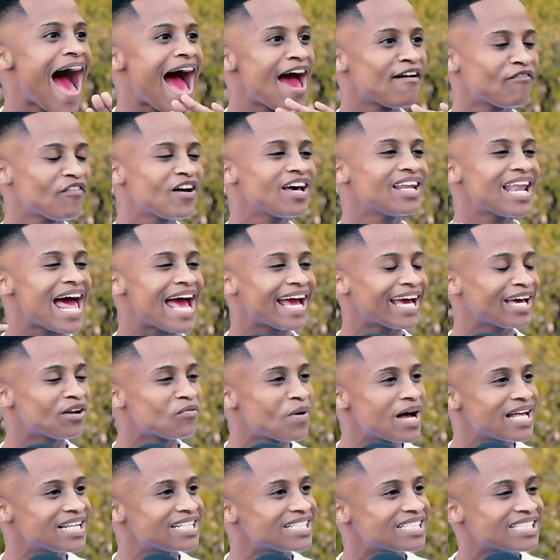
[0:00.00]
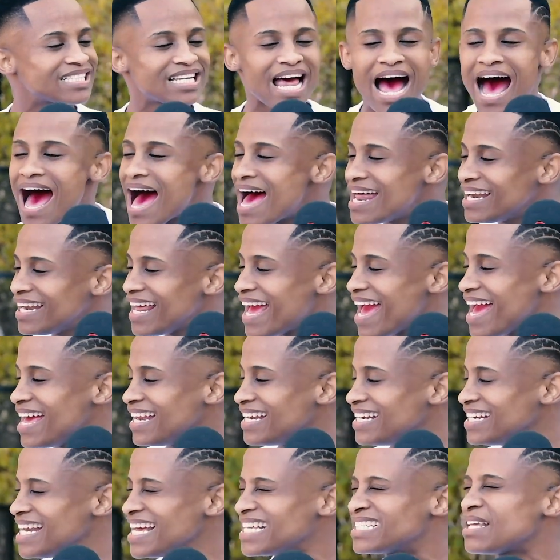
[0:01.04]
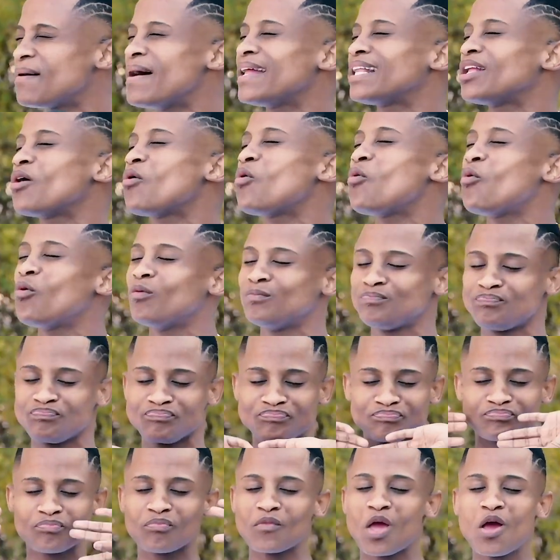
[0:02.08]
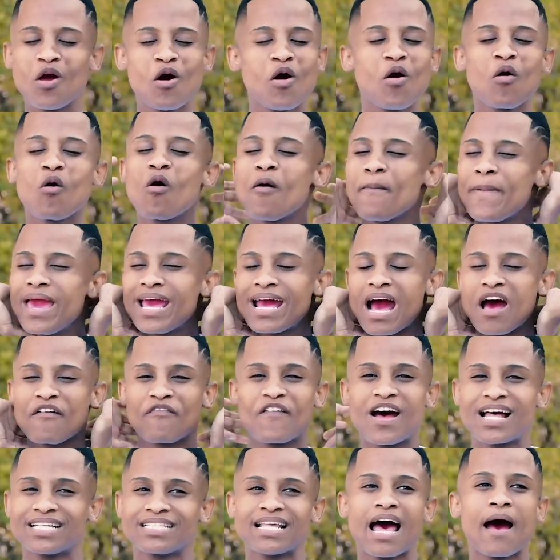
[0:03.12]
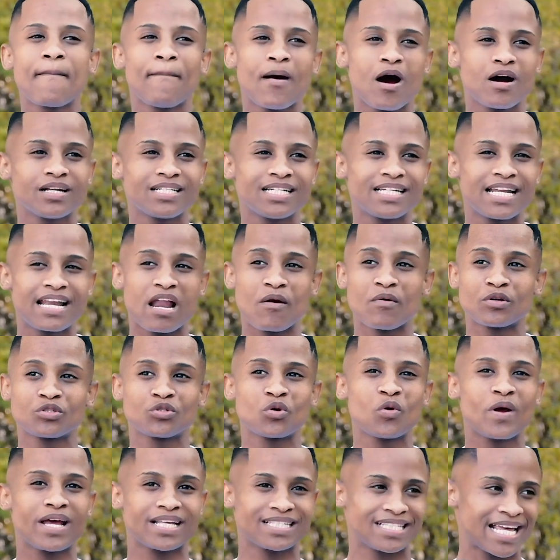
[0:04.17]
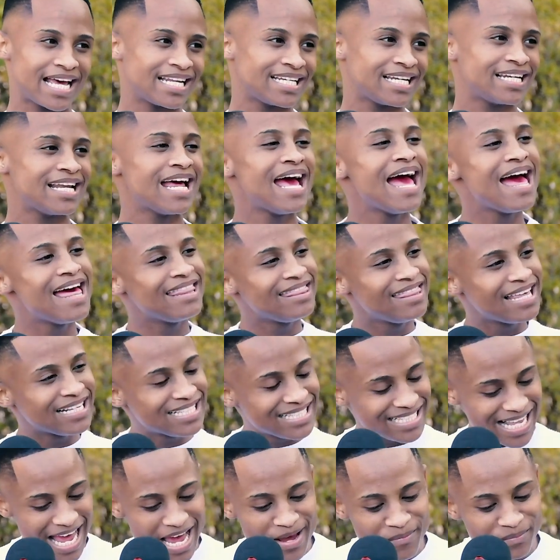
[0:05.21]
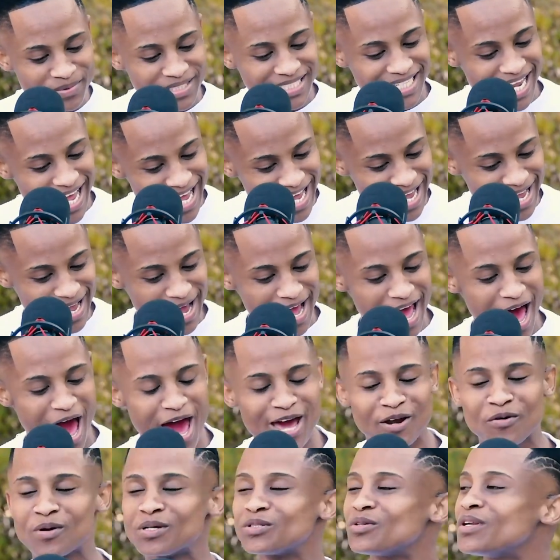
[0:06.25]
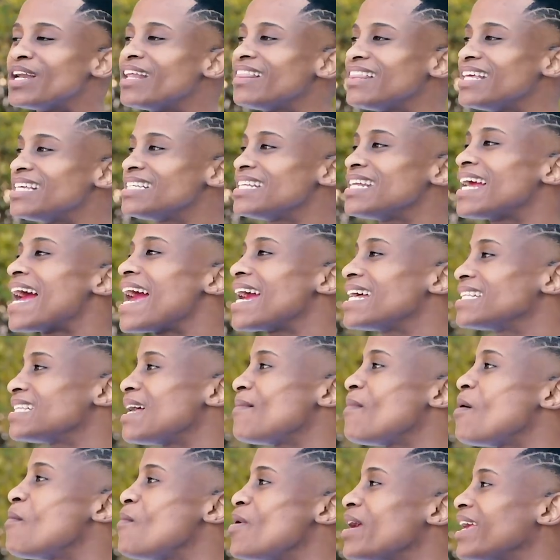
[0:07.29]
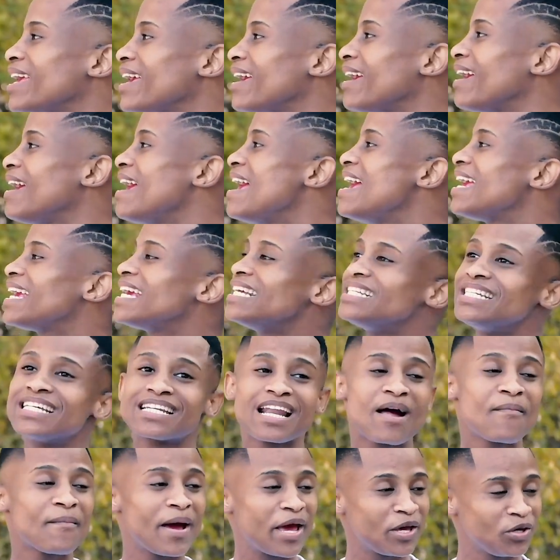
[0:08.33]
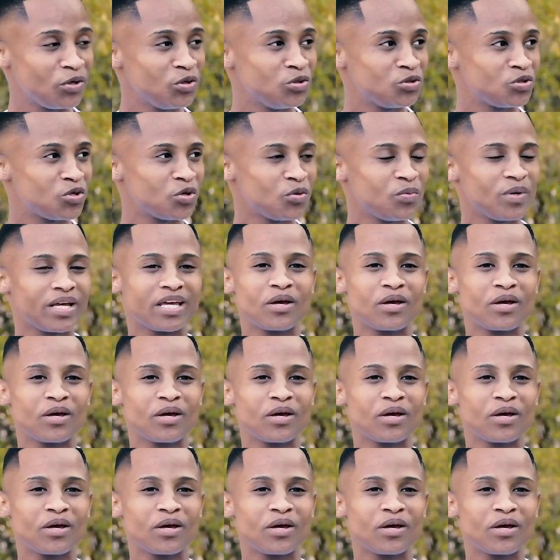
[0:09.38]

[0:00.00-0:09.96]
felt like it was done and Make a fuss about it, and I was so excited. The same day, I was on a YouTube.